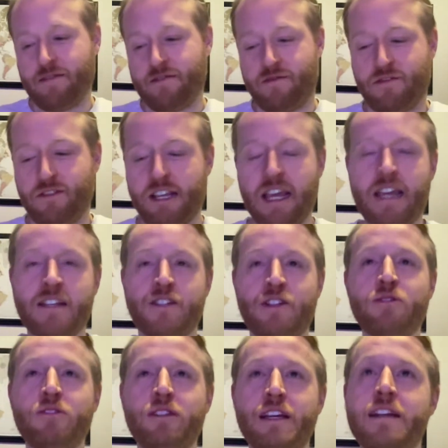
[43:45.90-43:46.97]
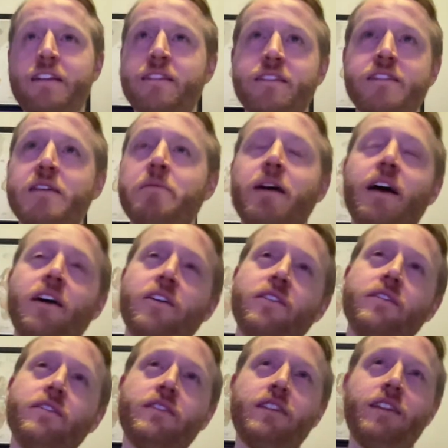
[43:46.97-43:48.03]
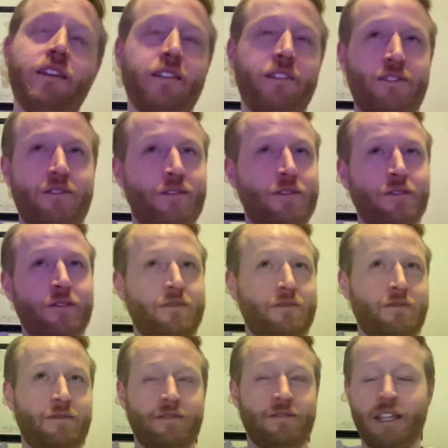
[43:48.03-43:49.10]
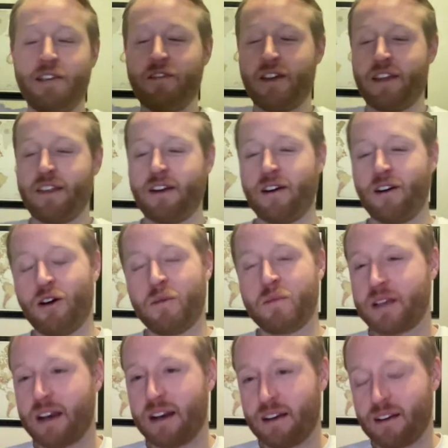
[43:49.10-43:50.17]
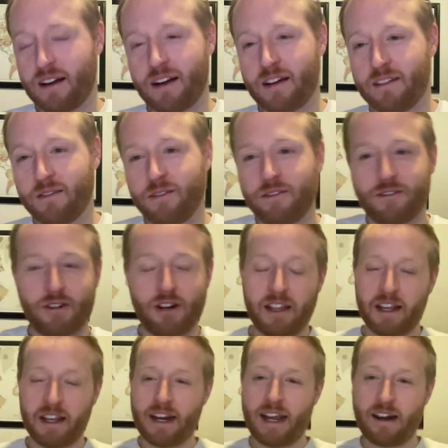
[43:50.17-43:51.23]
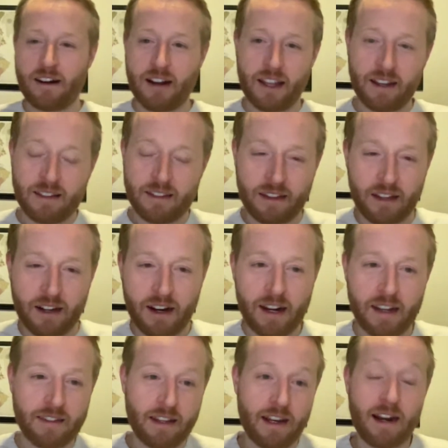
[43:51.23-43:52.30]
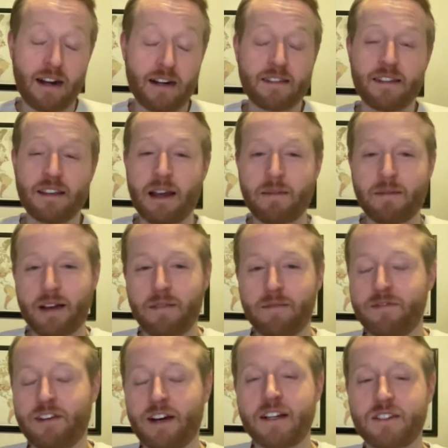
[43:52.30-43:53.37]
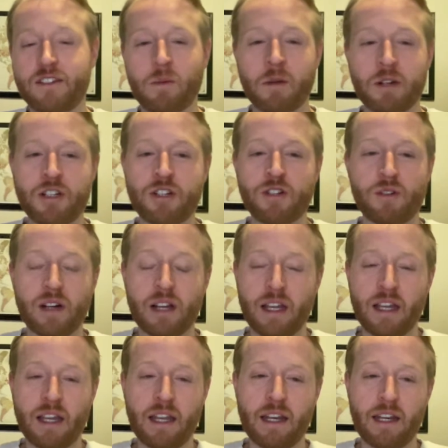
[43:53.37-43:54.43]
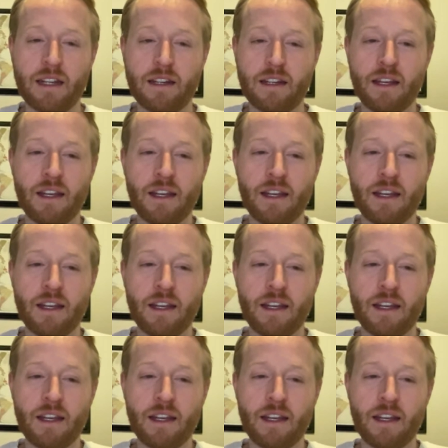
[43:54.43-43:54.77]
for taking 2 leads and somehow leaving their homes on trailing on aggregate is hilarious. And honestly, I'm finding so much joy in